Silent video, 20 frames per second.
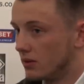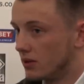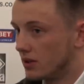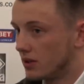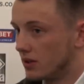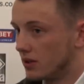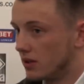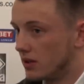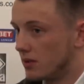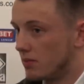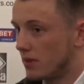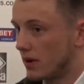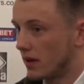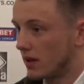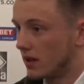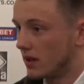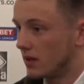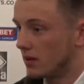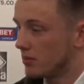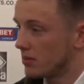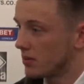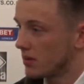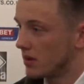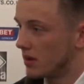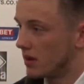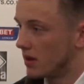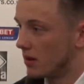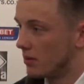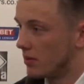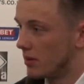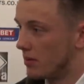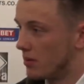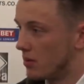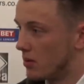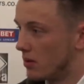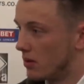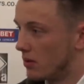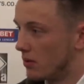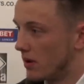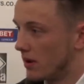We just need to pick up a little bit
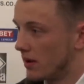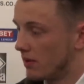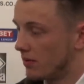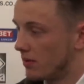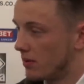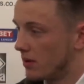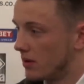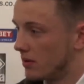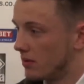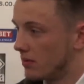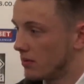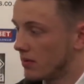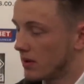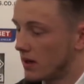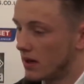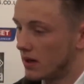more away from home